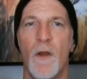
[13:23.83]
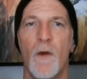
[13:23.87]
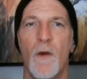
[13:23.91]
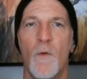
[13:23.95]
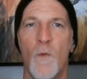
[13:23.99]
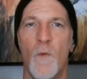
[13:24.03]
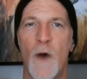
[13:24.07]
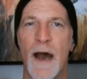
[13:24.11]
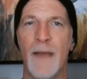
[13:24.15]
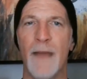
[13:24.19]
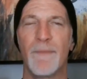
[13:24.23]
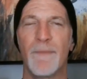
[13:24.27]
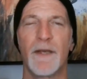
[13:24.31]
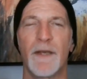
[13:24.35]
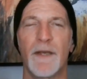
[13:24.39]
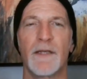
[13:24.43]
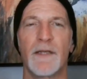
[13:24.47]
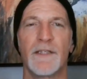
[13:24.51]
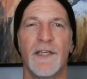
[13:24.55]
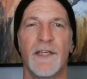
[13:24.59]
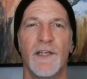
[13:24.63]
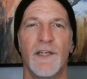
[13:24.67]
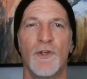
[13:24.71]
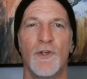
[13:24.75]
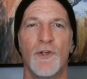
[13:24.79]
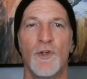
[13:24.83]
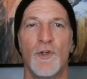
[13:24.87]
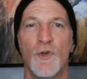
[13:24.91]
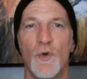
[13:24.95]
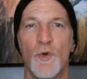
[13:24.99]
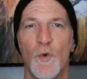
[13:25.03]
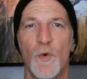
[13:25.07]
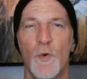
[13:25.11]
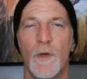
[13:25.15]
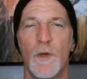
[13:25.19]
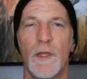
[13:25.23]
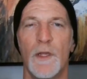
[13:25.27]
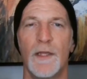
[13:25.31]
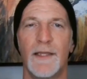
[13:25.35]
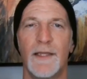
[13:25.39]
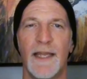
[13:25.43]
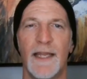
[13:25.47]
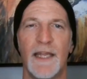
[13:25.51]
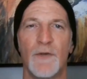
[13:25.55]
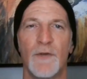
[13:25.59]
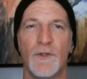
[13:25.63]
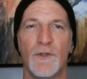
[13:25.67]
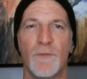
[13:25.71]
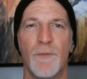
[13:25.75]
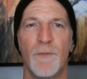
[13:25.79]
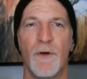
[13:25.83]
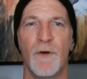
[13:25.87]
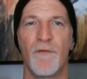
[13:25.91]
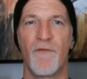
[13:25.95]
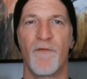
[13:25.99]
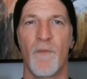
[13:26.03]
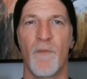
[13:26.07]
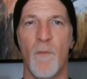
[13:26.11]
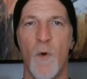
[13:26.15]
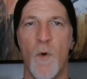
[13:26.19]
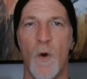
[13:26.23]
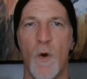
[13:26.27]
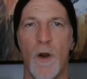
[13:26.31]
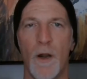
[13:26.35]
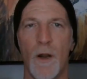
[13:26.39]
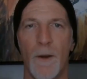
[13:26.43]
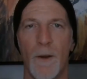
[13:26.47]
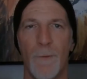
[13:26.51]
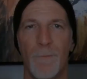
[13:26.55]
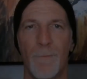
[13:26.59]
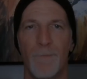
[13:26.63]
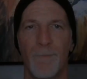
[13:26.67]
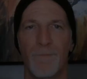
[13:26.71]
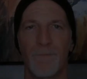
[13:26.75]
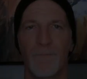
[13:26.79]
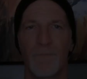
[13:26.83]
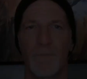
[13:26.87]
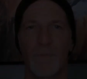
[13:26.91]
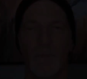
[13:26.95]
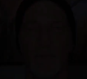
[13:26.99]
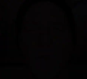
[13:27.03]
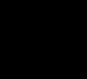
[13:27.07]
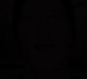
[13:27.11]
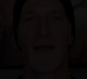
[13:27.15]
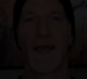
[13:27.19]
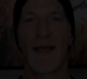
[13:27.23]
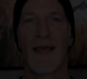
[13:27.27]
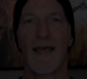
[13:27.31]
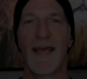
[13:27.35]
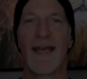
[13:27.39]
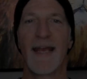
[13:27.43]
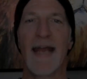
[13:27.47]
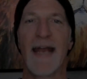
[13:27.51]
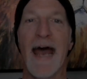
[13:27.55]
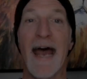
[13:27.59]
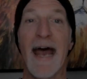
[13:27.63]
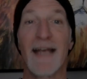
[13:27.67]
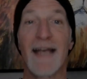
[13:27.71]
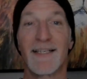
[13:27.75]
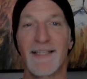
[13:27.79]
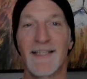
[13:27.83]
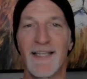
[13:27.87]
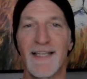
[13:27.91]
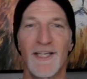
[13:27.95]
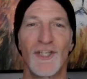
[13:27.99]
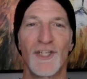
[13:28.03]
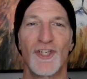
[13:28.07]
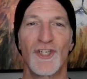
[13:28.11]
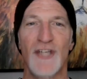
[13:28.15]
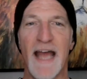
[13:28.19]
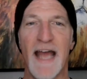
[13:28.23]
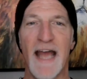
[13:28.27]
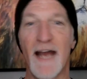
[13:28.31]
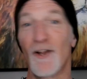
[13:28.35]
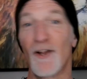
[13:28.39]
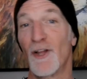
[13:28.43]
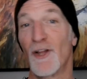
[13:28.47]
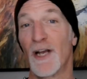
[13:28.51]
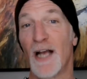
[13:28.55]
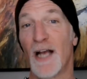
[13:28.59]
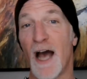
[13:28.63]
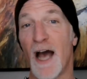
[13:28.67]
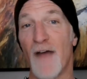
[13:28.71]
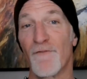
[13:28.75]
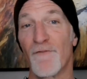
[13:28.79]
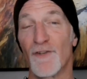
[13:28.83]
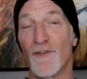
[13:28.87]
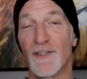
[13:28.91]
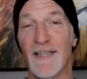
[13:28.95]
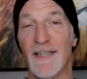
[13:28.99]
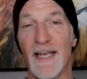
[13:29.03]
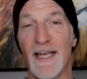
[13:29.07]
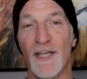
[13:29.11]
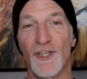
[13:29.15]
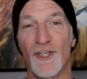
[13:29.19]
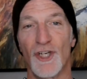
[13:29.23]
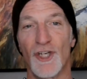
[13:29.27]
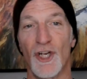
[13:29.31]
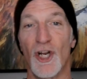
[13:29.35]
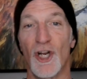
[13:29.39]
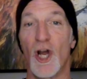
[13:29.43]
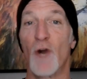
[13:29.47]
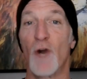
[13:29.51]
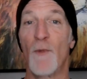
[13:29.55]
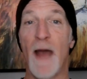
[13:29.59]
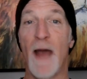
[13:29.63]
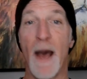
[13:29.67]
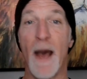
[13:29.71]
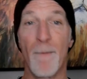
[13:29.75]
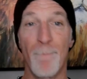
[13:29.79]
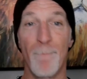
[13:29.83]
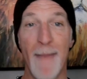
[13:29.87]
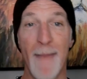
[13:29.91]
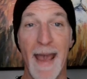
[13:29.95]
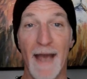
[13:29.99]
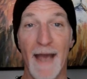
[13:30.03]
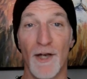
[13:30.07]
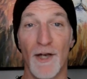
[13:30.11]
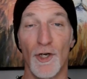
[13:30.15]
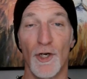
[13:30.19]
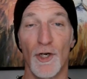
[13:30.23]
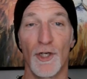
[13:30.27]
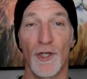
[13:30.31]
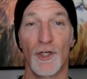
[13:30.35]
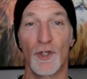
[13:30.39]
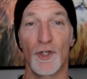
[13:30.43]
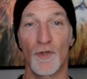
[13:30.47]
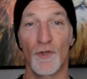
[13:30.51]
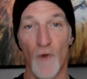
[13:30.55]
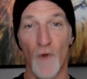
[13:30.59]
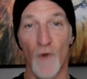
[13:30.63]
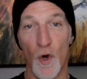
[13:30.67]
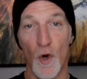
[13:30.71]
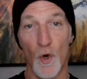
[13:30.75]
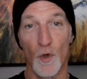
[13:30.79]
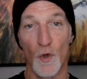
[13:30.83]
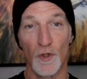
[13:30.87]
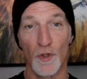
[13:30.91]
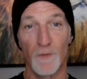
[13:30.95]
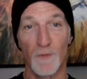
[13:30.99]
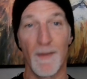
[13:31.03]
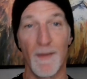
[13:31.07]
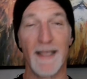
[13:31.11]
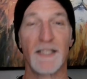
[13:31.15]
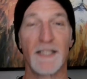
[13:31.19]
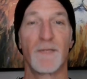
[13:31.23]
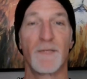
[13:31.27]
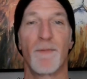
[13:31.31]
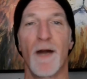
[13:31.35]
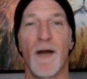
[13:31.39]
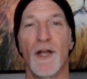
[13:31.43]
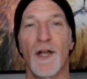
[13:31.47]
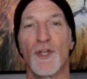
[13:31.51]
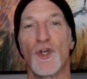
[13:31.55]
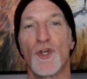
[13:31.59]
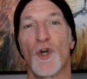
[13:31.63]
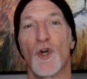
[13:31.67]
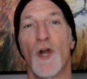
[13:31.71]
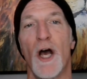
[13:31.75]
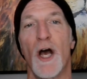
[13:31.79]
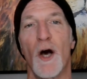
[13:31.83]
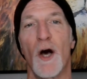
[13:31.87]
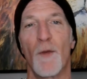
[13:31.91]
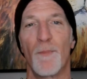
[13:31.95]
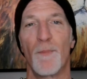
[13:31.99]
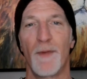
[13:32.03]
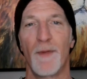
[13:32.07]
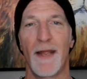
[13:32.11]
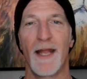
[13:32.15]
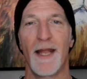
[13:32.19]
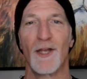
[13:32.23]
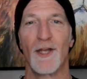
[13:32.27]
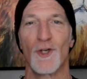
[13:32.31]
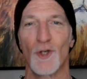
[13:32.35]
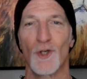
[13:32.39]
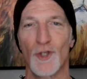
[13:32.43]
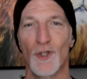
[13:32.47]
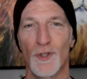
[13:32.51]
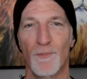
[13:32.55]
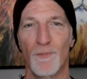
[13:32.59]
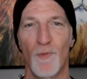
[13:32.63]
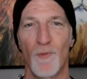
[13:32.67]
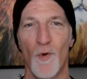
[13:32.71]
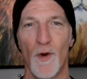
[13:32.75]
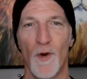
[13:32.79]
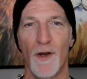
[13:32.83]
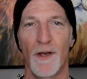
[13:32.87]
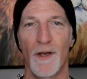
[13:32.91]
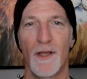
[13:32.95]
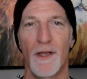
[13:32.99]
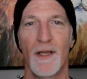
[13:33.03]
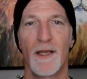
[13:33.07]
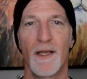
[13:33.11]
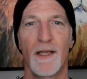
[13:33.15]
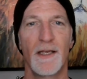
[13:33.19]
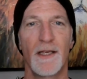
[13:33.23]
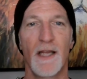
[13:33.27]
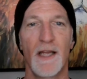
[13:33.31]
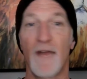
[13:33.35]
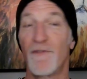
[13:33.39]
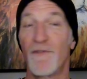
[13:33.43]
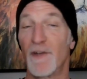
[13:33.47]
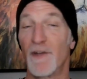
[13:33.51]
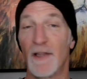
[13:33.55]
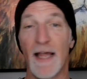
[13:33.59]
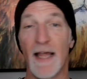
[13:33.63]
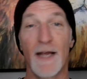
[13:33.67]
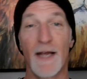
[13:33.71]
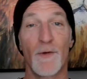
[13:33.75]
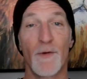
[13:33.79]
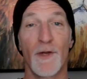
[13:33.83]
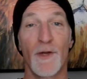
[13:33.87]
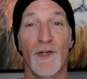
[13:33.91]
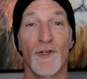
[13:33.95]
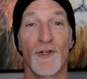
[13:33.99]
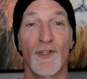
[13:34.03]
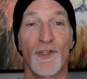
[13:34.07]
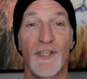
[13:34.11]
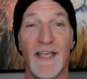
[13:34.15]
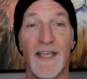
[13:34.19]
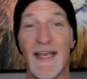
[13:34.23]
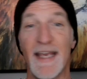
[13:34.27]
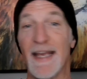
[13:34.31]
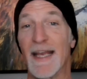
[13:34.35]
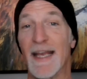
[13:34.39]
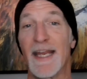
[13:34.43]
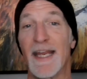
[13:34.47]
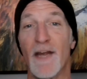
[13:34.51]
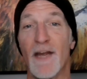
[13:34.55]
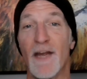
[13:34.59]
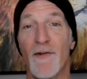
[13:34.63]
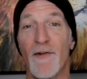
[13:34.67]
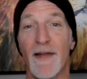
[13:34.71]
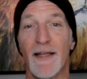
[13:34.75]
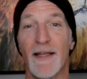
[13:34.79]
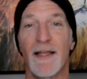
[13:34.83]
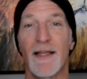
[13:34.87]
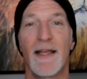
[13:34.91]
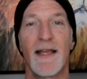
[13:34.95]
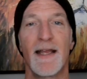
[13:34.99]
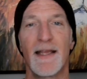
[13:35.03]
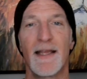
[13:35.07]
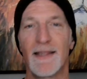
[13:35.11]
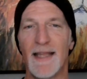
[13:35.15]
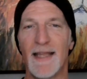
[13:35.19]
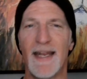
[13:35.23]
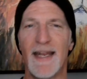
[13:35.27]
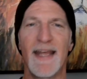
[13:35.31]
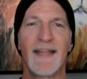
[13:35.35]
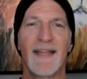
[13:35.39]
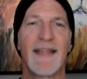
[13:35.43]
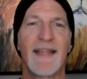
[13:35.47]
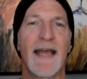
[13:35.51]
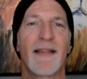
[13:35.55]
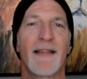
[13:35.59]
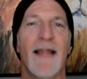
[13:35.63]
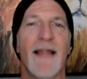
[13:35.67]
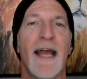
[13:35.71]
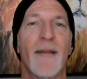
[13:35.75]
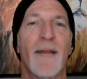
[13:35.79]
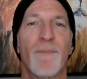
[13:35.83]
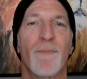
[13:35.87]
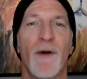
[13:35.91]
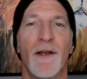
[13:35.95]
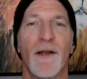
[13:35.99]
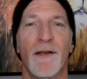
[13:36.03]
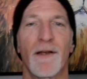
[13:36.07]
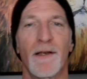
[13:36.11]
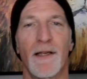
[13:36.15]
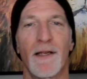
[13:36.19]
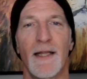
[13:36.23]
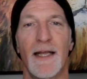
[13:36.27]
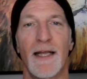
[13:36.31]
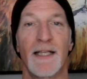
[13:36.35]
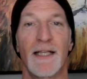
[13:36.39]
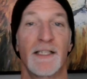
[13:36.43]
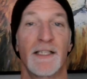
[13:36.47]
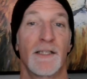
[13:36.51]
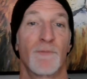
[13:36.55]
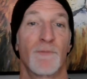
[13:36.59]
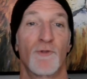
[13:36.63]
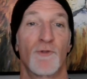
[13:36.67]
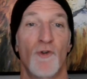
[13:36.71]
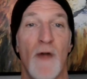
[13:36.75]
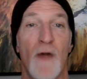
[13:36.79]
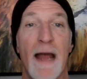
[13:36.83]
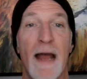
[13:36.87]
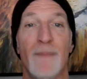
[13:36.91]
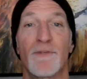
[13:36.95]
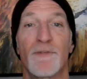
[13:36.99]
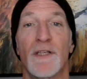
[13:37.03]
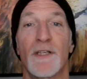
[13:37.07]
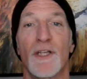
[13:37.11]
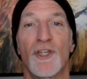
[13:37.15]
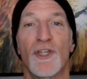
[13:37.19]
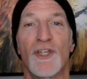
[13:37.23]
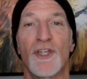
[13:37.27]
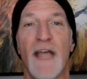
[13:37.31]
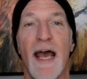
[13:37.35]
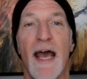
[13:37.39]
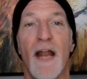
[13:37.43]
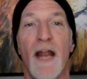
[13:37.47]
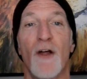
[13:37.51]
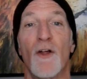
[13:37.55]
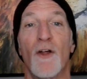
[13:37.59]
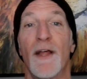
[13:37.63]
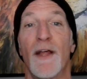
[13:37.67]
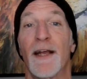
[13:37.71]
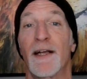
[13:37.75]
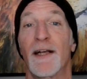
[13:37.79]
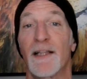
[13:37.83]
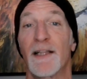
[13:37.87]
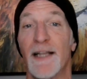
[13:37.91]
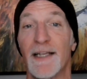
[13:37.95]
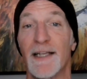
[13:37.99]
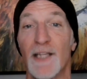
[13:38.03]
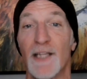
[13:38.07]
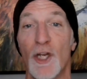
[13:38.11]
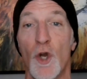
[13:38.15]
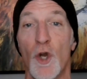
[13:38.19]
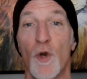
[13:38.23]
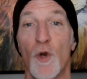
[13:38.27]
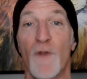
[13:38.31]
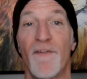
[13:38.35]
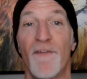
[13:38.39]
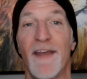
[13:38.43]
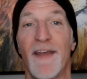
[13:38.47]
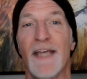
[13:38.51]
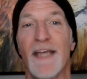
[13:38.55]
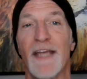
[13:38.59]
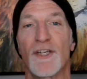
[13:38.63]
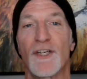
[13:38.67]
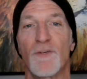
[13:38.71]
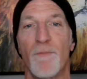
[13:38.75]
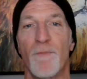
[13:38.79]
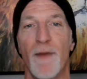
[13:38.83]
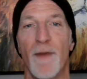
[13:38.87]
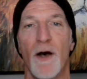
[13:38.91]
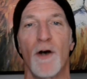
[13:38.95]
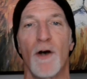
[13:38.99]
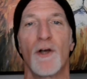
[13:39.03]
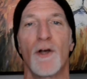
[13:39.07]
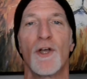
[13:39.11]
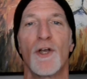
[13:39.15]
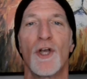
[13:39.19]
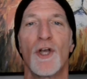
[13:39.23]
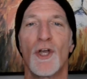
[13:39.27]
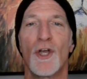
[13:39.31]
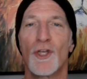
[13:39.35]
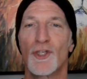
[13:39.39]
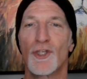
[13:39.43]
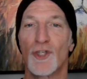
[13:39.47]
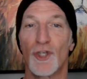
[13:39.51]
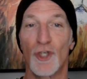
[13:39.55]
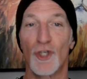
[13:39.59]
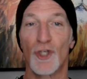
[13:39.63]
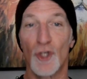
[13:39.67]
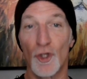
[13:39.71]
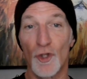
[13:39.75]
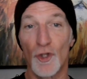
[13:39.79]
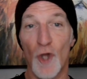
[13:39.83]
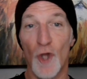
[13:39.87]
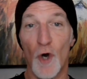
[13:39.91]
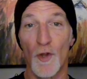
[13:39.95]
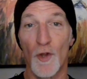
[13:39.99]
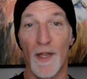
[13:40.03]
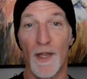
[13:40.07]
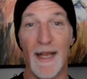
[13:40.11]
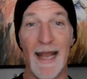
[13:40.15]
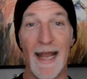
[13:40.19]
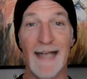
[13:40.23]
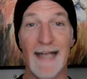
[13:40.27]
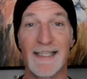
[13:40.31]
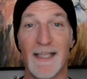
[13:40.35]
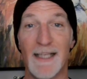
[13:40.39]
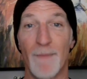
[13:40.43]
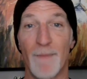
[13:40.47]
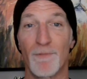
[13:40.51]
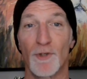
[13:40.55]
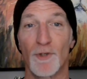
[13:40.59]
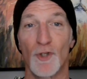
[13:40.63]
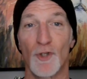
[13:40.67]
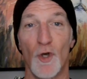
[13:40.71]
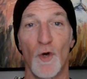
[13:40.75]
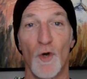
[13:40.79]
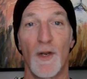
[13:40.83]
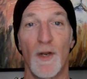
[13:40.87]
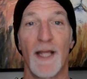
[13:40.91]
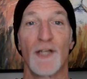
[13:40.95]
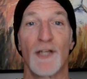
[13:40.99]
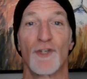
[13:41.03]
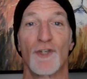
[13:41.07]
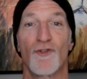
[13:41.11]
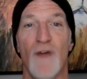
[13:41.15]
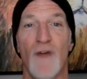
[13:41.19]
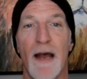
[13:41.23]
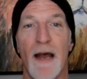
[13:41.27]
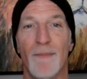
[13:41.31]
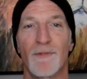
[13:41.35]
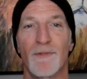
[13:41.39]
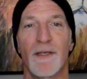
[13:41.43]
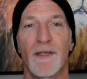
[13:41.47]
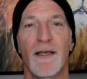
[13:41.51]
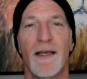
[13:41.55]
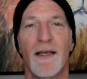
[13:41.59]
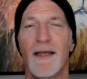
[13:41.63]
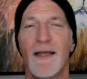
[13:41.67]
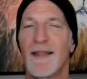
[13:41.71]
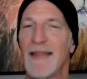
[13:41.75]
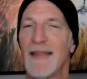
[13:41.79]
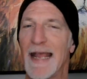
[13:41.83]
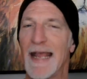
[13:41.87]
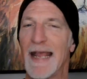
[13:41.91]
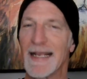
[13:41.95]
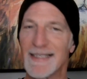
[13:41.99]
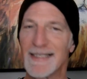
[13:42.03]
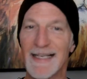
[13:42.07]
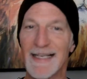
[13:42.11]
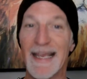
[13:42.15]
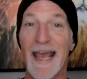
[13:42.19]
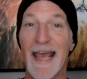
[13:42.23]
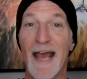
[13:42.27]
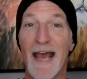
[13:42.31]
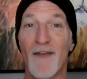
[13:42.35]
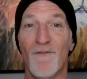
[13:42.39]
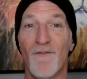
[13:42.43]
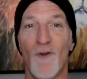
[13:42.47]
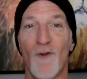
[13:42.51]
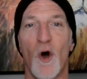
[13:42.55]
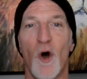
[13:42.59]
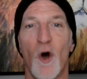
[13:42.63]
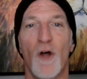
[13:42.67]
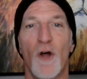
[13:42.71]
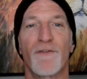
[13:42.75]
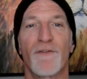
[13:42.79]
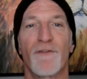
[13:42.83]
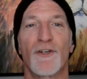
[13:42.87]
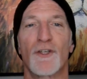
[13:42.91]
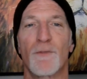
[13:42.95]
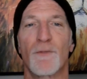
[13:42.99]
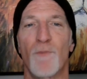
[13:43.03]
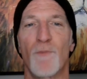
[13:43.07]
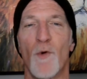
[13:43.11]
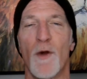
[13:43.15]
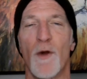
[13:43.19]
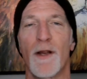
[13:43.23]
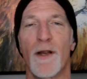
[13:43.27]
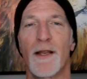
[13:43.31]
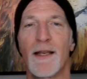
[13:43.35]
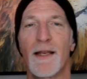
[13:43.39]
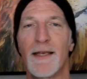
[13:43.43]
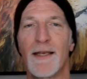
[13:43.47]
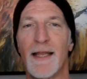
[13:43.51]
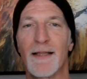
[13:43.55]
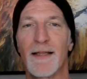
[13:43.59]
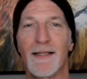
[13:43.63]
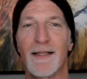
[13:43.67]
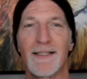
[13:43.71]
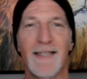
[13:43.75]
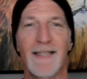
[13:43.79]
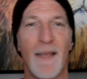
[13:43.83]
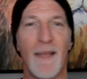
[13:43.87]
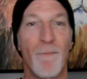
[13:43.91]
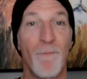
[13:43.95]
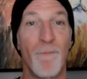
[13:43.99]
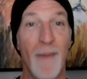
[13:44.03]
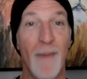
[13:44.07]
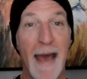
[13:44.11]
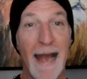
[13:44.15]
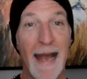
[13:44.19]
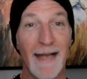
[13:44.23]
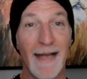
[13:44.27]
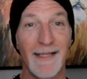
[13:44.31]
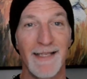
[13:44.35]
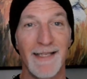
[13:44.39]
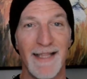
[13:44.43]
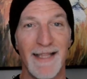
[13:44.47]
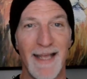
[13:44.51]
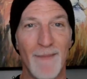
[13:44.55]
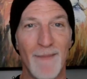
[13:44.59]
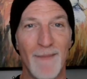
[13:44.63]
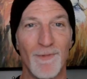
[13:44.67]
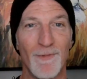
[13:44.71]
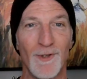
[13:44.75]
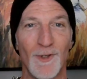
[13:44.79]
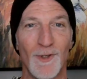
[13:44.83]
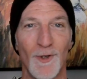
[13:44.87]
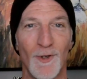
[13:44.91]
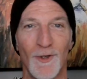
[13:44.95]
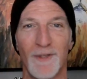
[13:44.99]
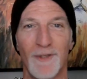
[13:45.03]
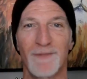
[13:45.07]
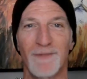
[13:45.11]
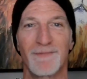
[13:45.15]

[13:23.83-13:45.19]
Why? Because he knew that he was built for more. Hey guys, this channel and conversation around manhood grows based upon your help and your support. Now, if you like what you're seeing and hearing, then hit that like button and subscribe to the channel and click the notification bell so you'll know the next episode has dropped. Thanks again for all of your support. Now let's get back to the episode.